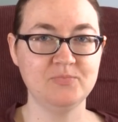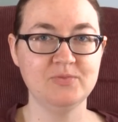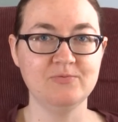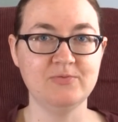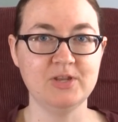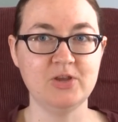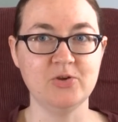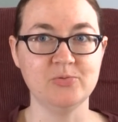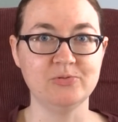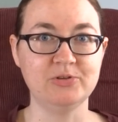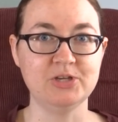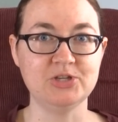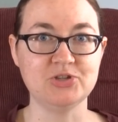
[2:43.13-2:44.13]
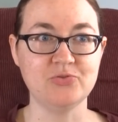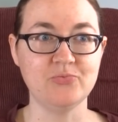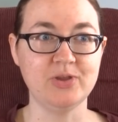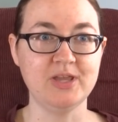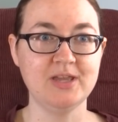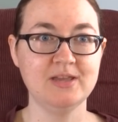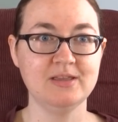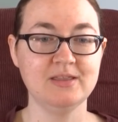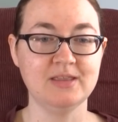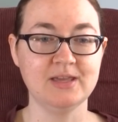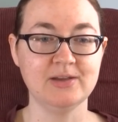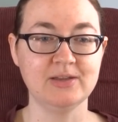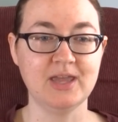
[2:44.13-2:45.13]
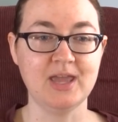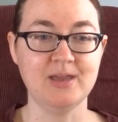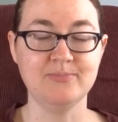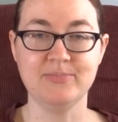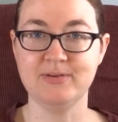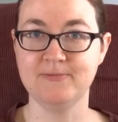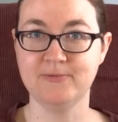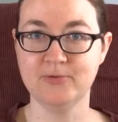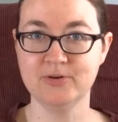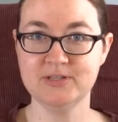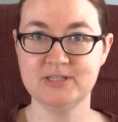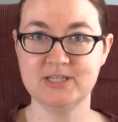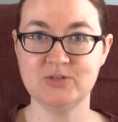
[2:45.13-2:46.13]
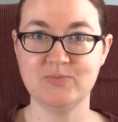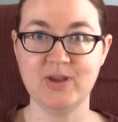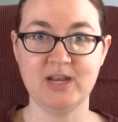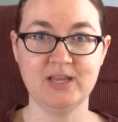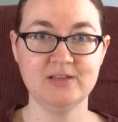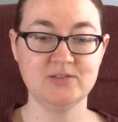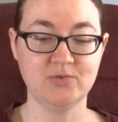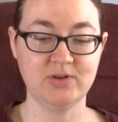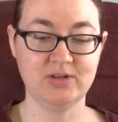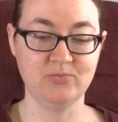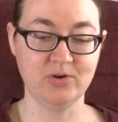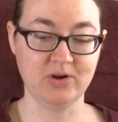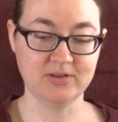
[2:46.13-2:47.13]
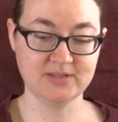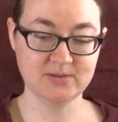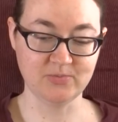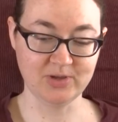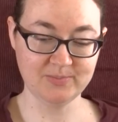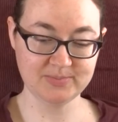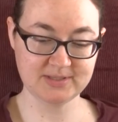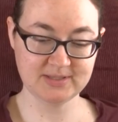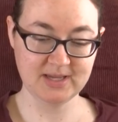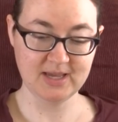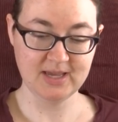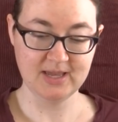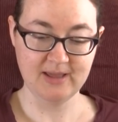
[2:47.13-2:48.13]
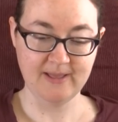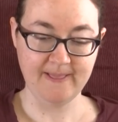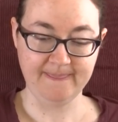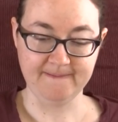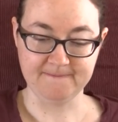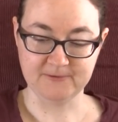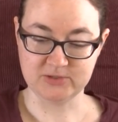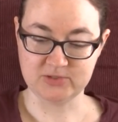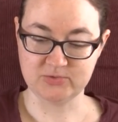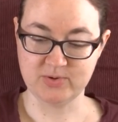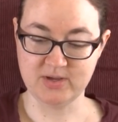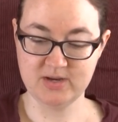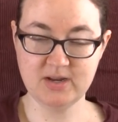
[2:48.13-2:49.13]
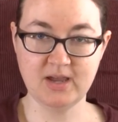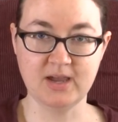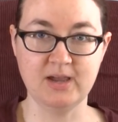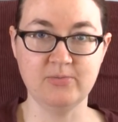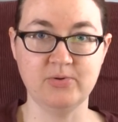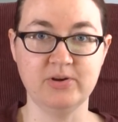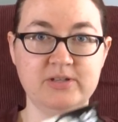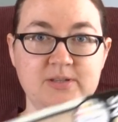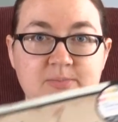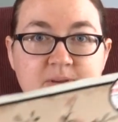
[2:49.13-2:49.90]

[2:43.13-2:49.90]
video rotation week that came before Stitch Maynia, so I did work on some whips. The first one, I worked a